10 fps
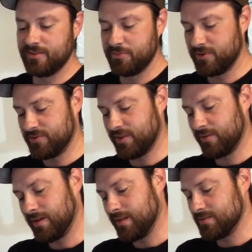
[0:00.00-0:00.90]
Some of you are
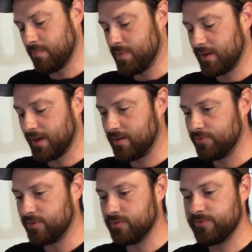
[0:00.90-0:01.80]
saying, wow, that's a big
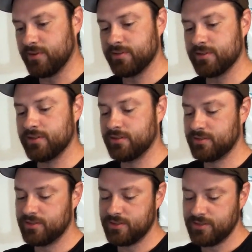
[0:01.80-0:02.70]
air filter.
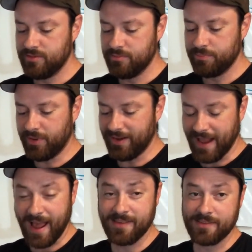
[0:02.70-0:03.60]
But it
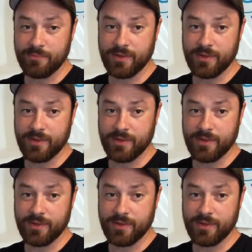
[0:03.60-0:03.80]
has to